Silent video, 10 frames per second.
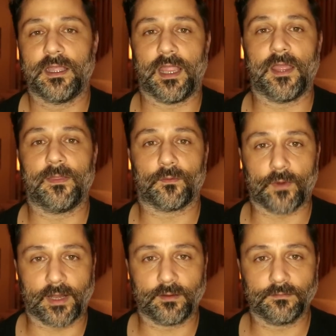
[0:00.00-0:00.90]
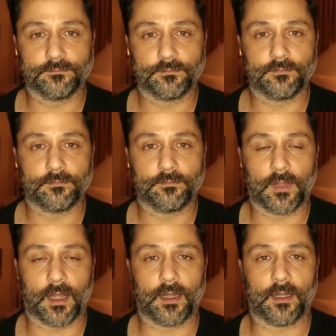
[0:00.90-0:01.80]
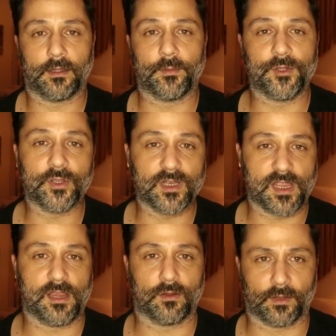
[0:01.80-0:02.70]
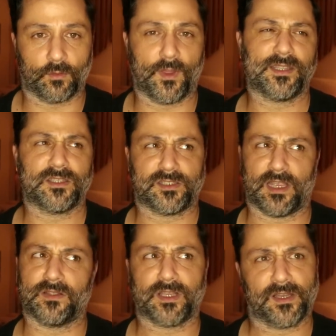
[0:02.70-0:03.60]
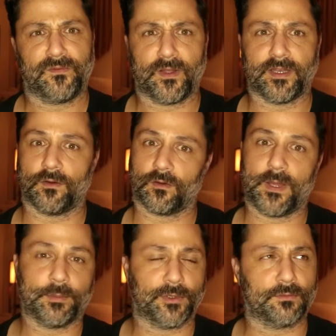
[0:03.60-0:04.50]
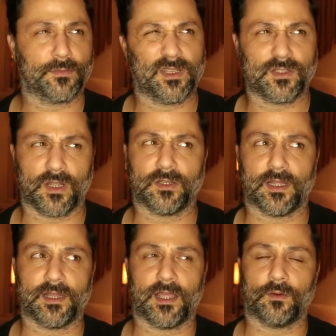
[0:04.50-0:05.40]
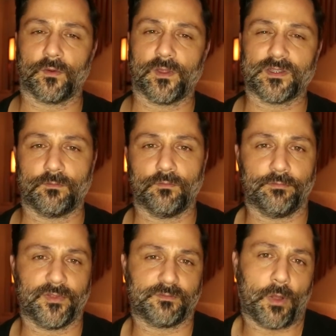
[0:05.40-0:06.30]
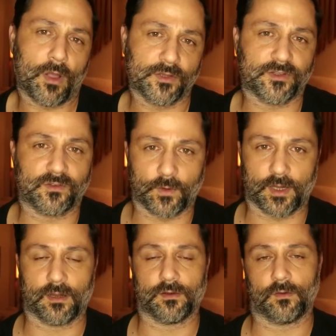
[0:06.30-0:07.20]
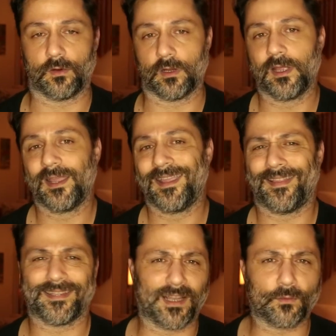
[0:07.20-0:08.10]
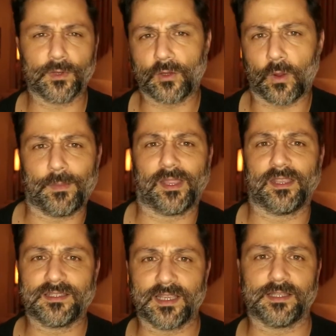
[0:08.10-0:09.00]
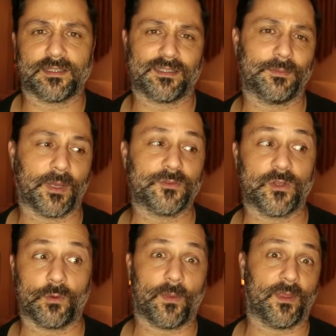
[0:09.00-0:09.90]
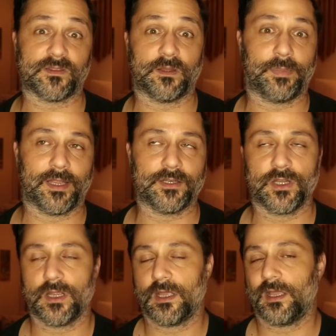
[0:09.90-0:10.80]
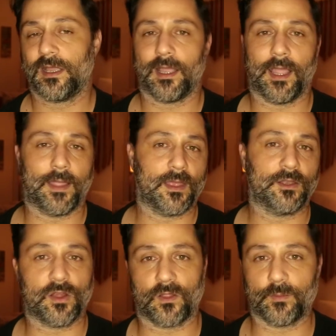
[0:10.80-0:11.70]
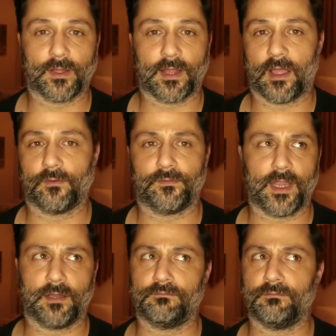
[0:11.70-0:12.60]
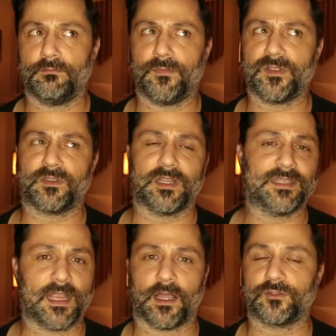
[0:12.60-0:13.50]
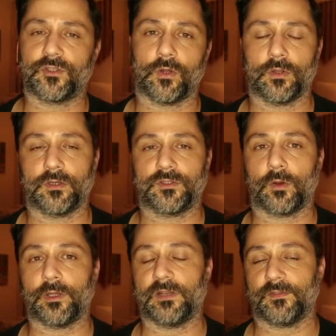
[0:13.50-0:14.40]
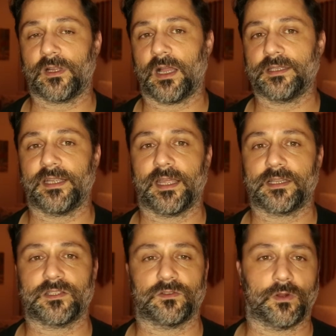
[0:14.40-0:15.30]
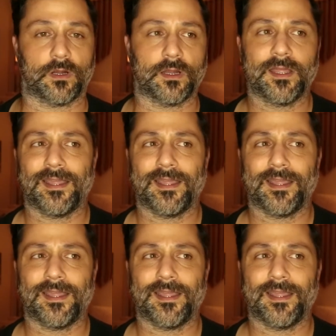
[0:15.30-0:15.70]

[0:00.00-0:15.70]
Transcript: in the writing. I mean, you can hear like, well, that just sounds kind of funny, or people don't really talk like that, or this pause is weird, or that's not really quite making sense. Sometimes when you write things on the page and then you hear them out loud, they just can take on totally different contexts, or